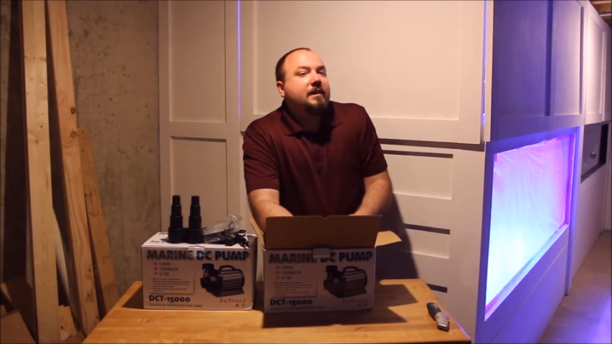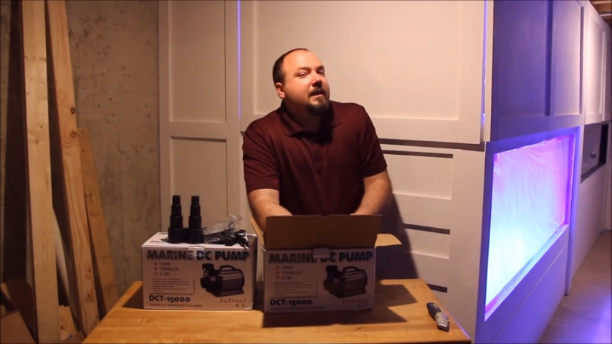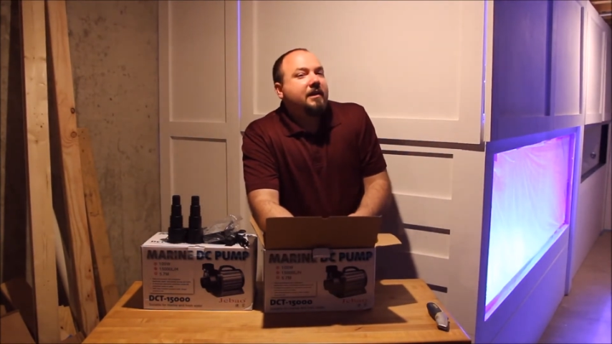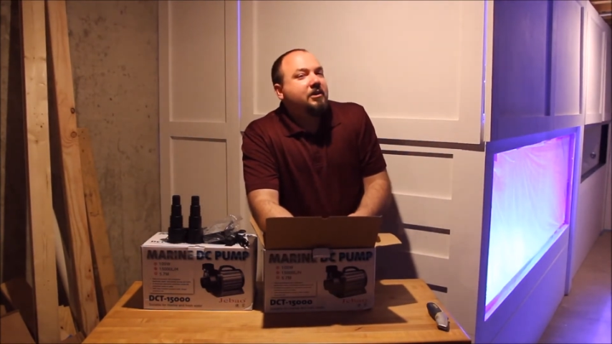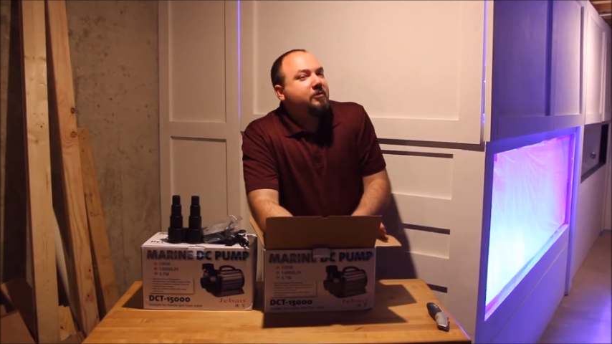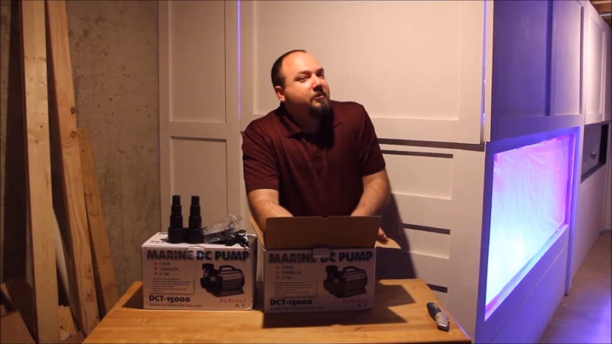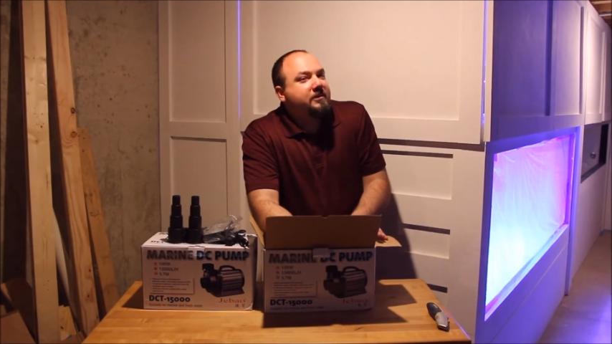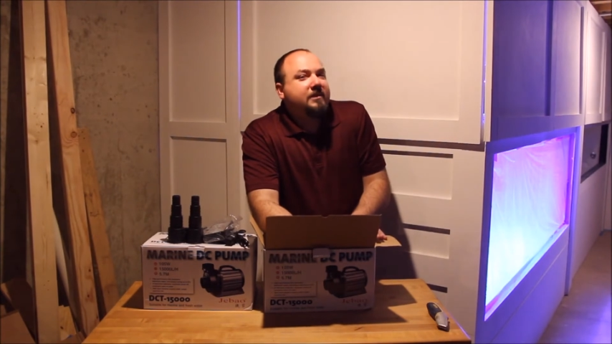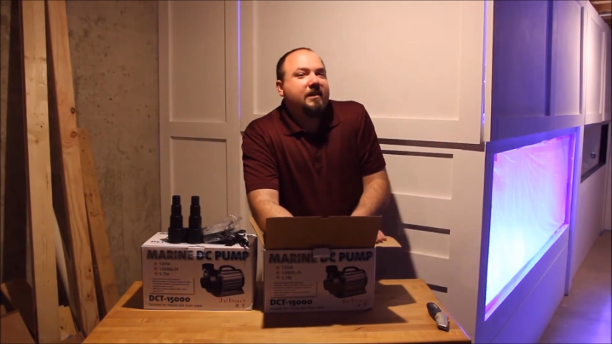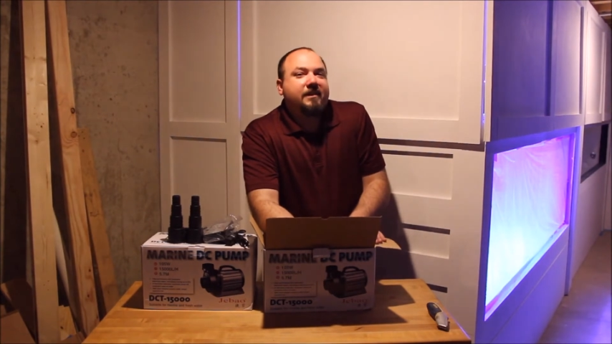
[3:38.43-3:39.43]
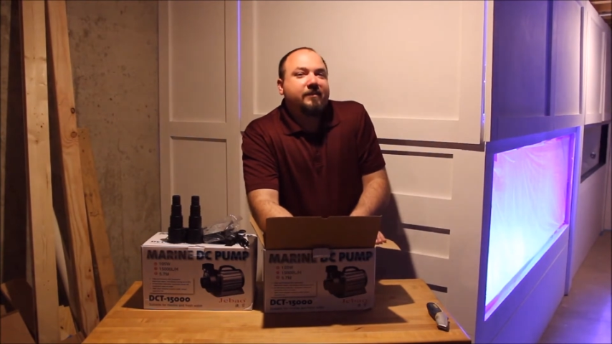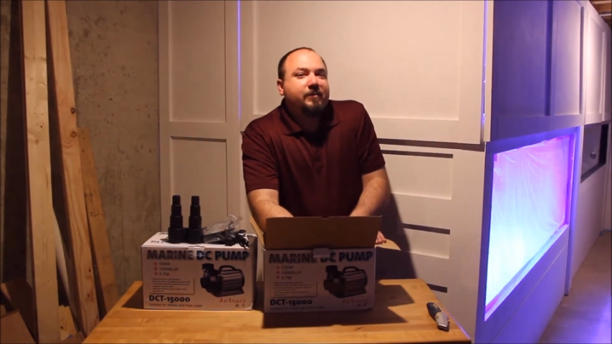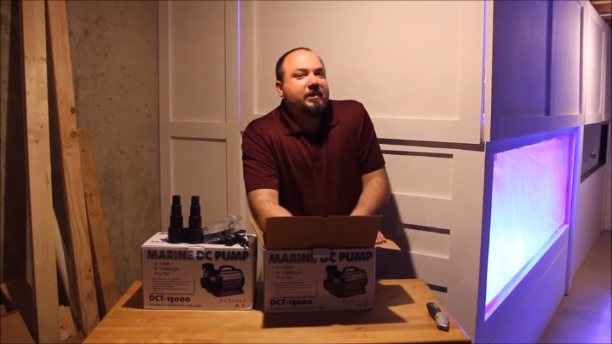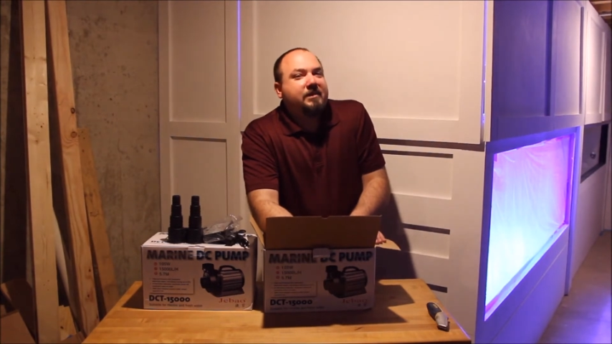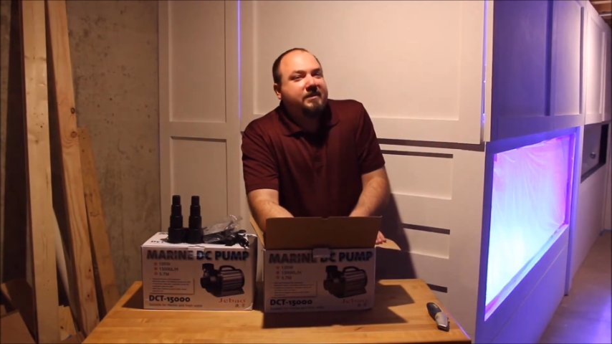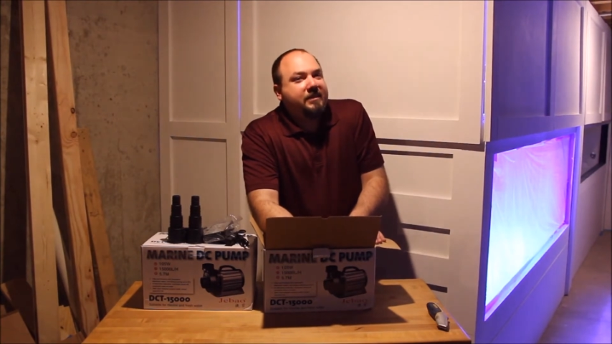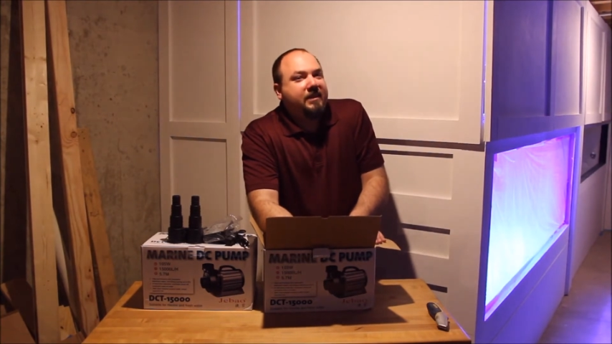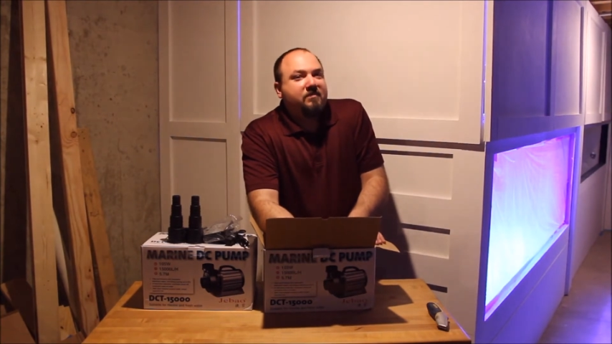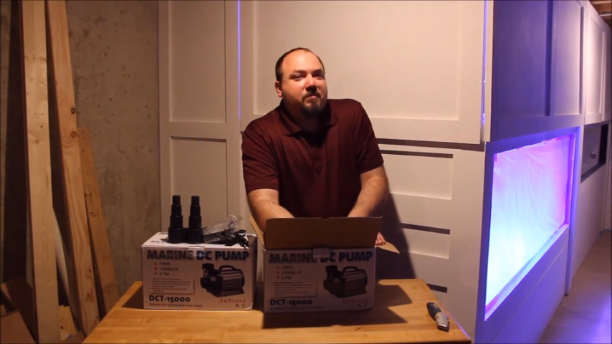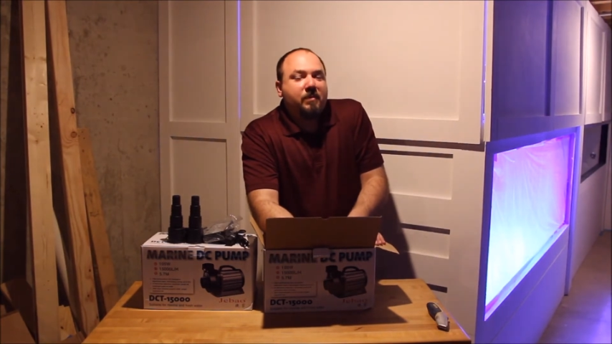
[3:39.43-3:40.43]
I know it's not going to be the
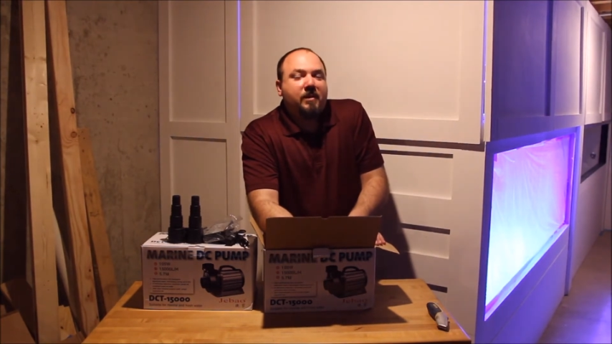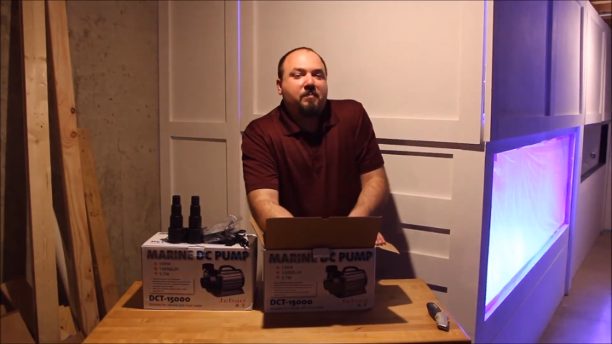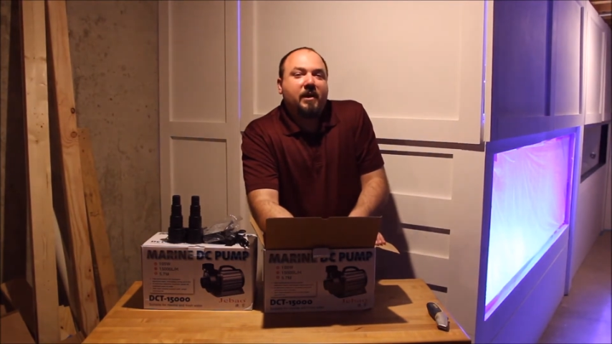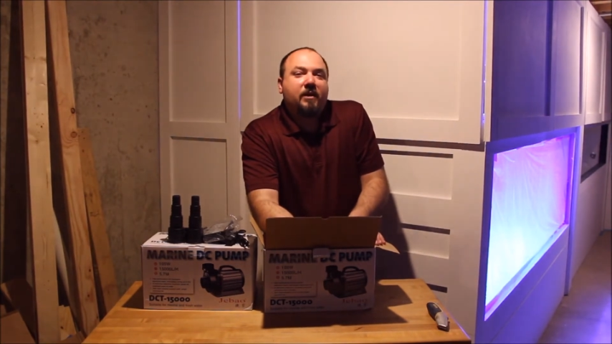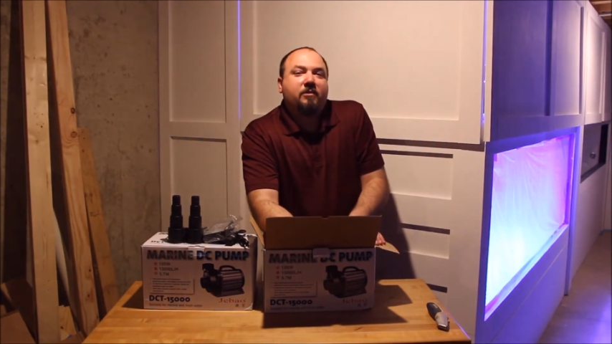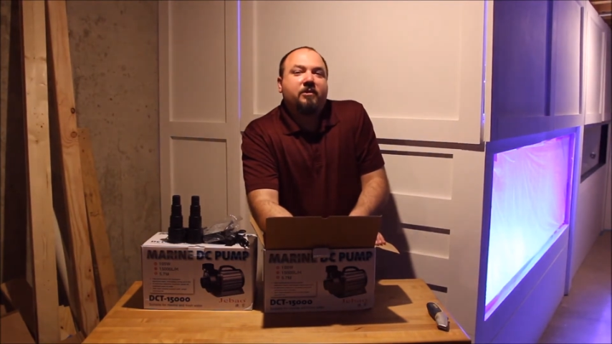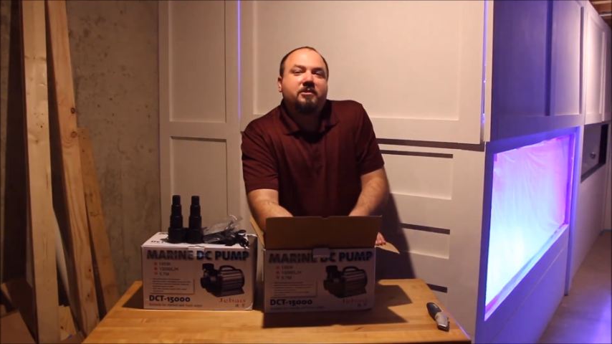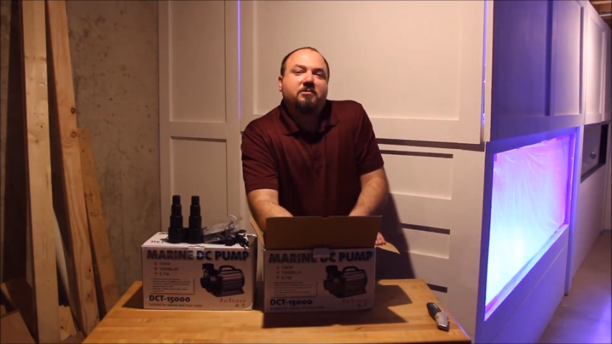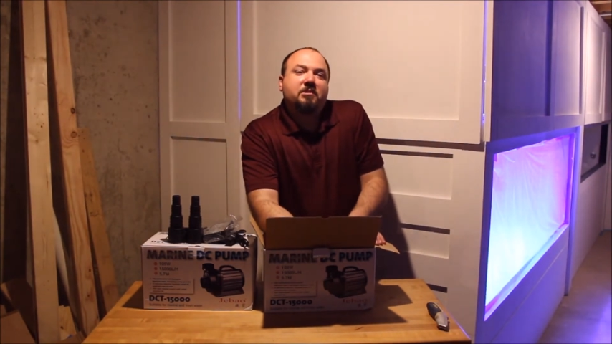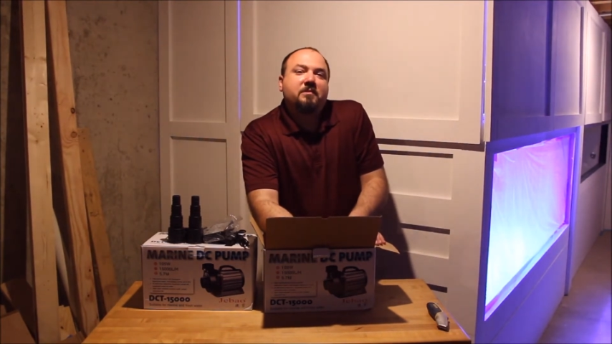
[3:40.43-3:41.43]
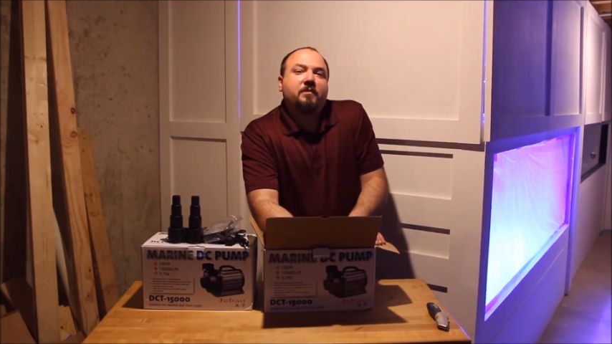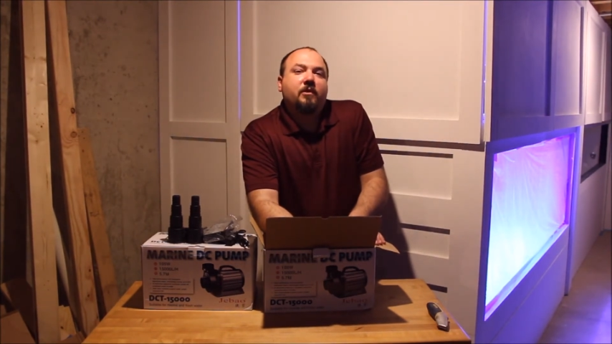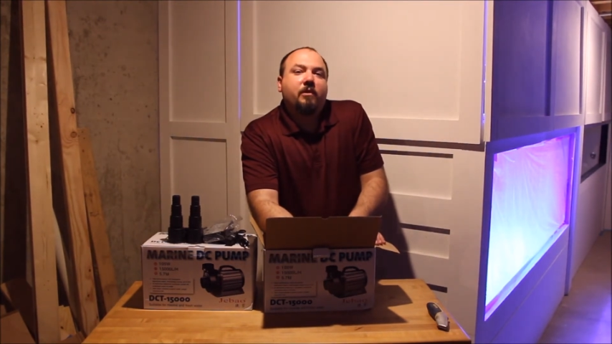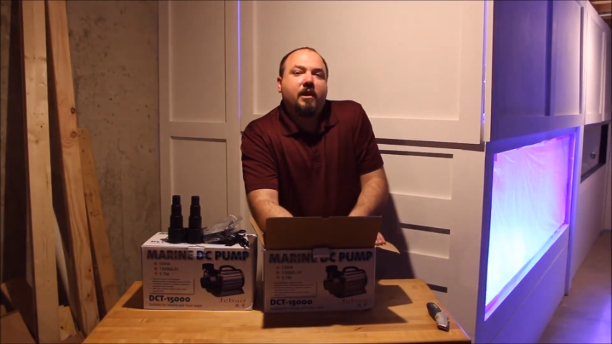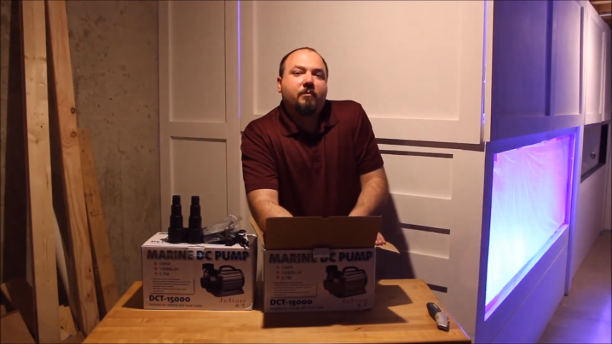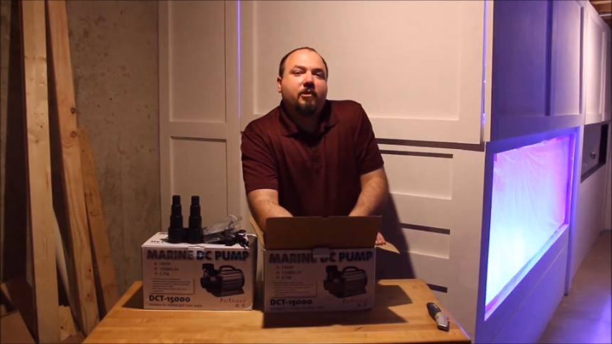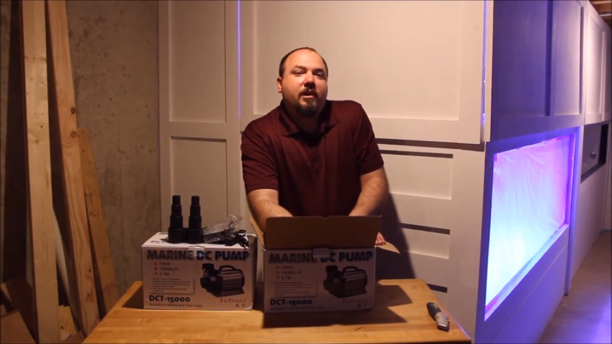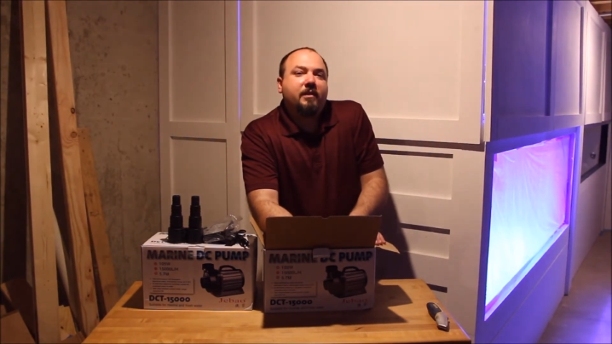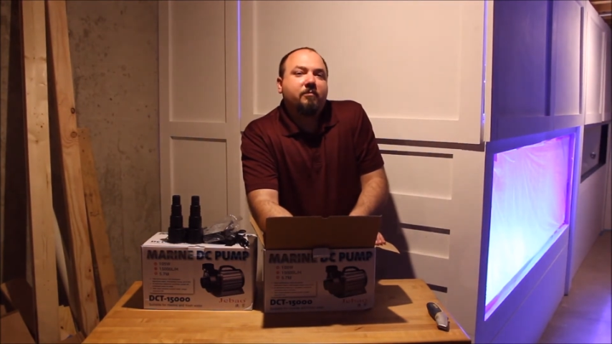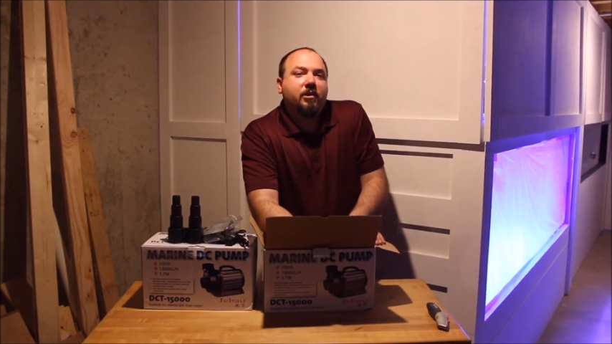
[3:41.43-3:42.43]
same amount of power as a reflow
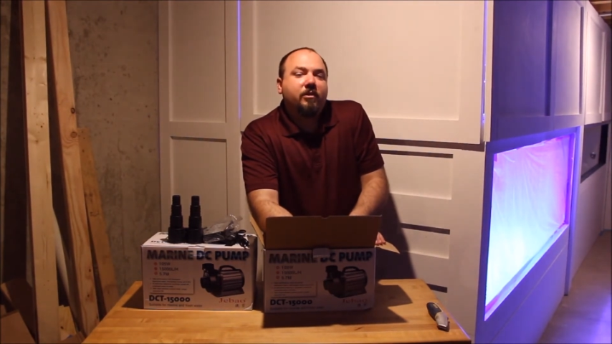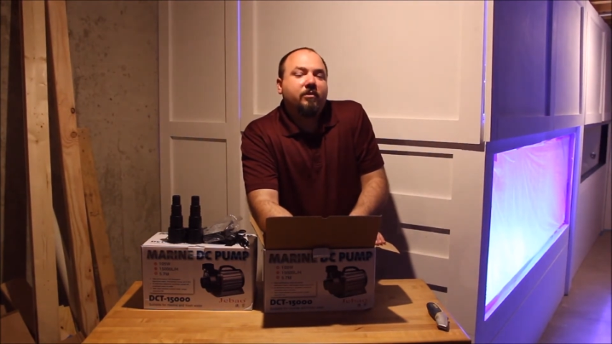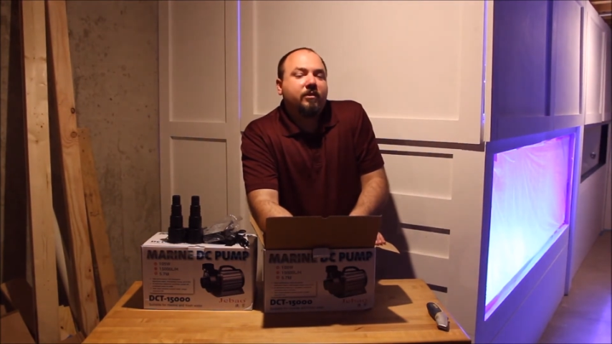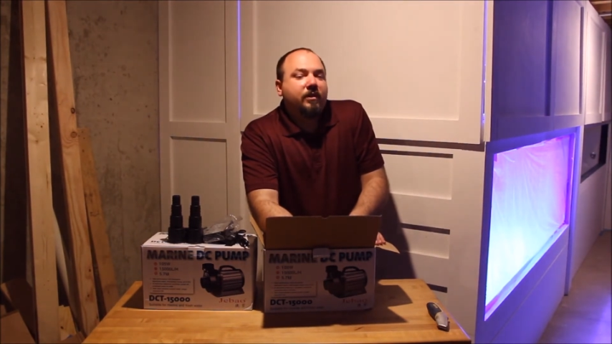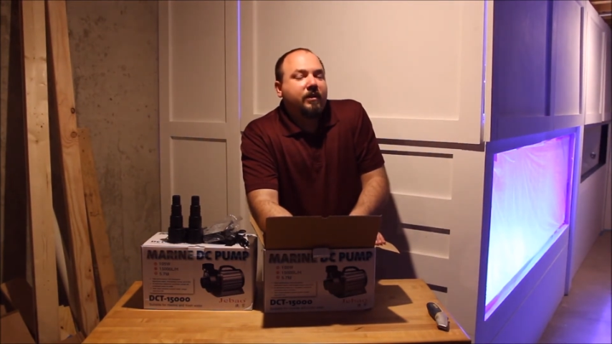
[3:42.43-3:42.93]
hammerhead will,